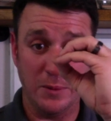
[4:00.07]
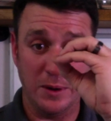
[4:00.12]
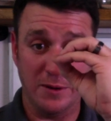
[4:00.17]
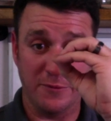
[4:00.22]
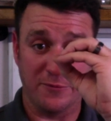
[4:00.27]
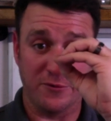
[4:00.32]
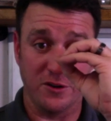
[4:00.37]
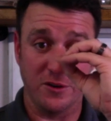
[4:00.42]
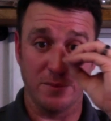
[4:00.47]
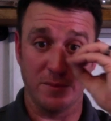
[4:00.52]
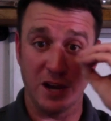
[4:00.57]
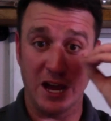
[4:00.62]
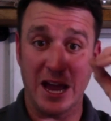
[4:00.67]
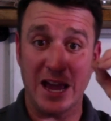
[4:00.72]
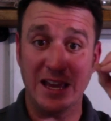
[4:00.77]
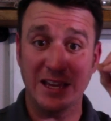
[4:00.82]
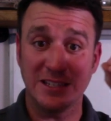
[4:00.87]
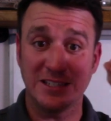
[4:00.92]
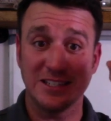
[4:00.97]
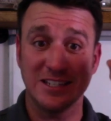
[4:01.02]
went from
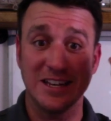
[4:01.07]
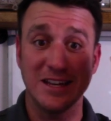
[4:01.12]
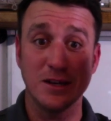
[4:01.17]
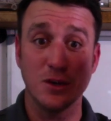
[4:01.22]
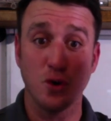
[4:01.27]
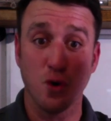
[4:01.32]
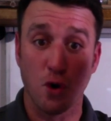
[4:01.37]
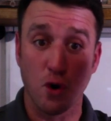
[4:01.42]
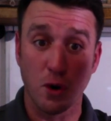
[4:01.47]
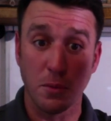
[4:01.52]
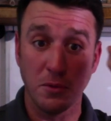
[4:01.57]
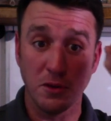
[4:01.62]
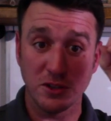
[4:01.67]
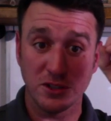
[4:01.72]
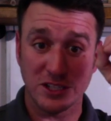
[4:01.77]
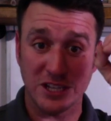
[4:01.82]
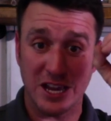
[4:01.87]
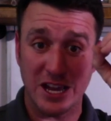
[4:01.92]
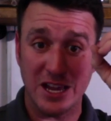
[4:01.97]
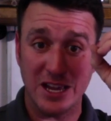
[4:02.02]
nice and normal
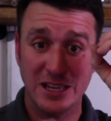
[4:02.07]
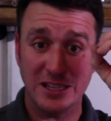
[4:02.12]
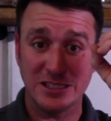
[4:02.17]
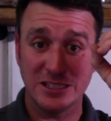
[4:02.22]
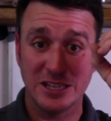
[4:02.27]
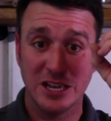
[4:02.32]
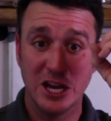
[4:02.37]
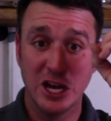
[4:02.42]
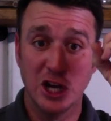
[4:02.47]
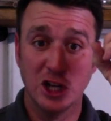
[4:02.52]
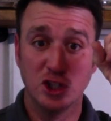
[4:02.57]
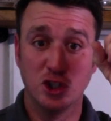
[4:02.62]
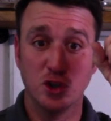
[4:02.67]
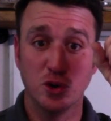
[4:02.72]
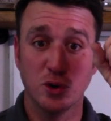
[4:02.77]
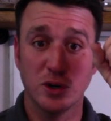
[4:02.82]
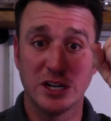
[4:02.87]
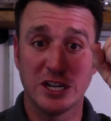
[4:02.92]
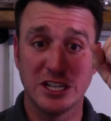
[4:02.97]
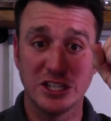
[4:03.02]
size
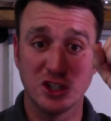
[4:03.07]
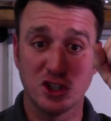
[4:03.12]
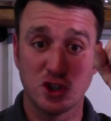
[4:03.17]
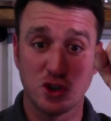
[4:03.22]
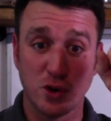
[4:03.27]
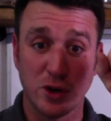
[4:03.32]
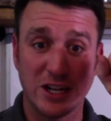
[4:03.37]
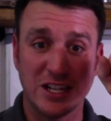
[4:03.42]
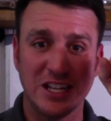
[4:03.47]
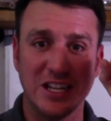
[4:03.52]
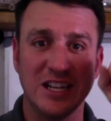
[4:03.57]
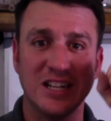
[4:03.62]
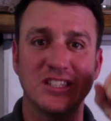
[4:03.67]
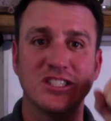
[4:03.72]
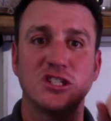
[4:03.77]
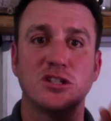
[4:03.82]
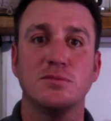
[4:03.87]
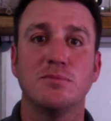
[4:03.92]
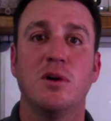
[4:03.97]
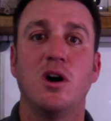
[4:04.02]
to a constricted and
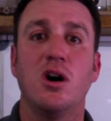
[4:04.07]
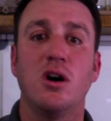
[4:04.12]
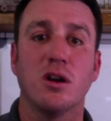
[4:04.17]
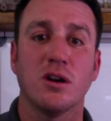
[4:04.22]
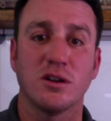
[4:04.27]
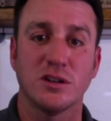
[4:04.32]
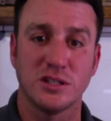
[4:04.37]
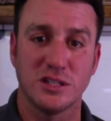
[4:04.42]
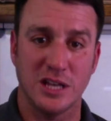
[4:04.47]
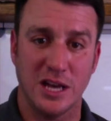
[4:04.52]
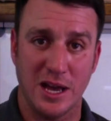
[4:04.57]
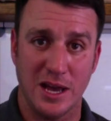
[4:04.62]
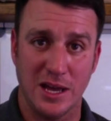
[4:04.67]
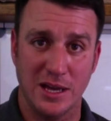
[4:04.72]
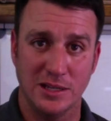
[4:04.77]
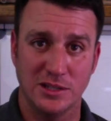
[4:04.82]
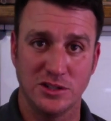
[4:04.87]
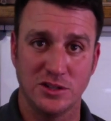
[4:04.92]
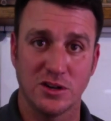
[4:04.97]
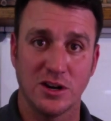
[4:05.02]
smaller size.